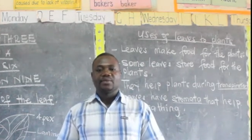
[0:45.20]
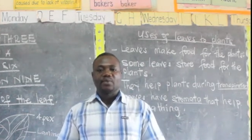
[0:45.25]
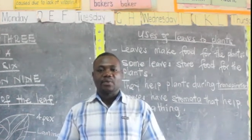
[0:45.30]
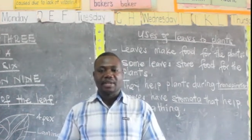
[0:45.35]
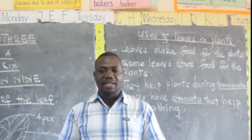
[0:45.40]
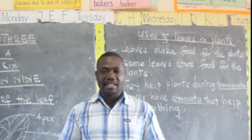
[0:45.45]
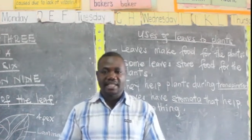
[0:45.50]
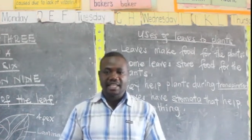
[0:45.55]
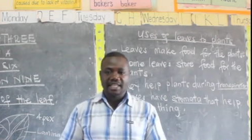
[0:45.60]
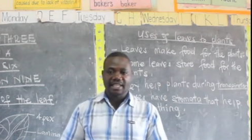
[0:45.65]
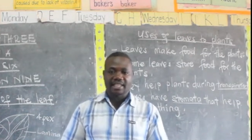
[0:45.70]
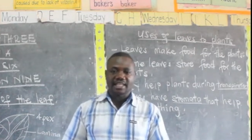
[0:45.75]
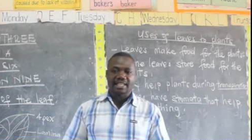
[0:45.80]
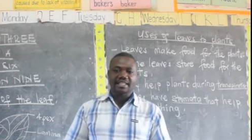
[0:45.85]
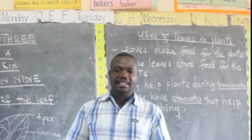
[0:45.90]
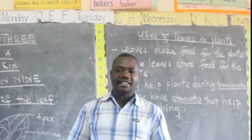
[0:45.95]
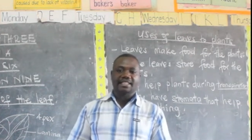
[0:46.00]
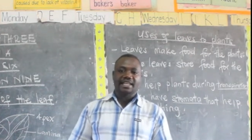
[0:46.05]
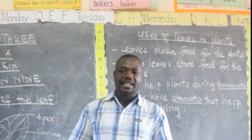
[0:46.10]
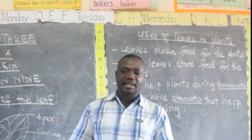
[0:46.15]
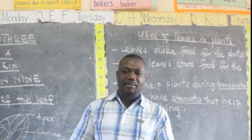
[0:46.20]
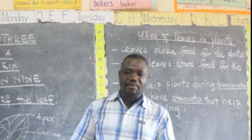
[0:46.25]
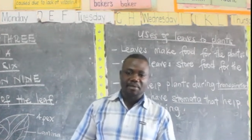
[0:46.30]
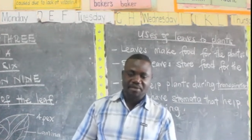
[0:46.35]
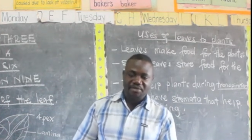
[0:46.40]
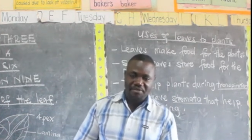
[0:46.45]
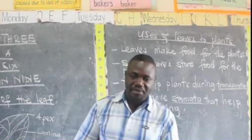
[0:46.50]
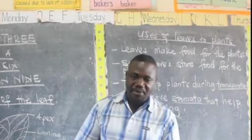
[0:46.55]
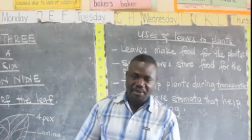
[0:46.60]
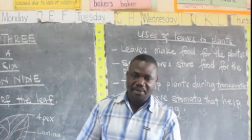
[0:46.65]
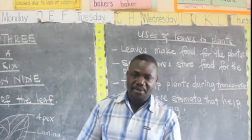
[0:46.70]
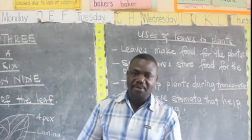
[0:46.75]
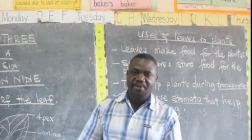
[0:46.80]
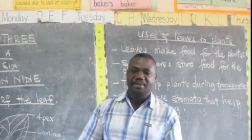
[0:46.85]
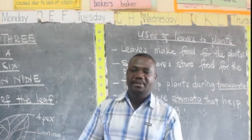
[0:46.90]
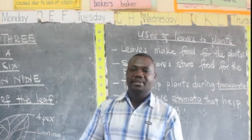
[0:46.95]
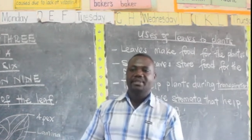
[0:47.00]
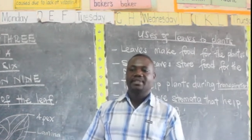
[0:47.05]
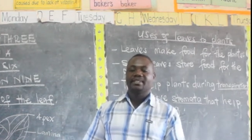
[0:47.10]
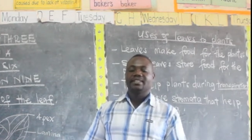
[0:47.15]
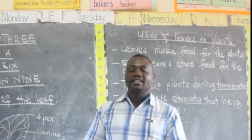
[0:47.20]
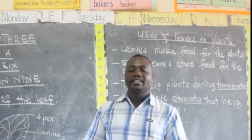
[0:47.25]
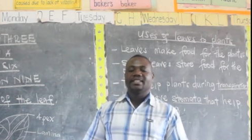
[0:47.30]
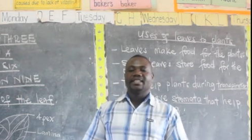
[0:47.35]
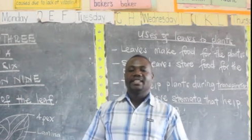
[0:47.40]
Weeding is the removal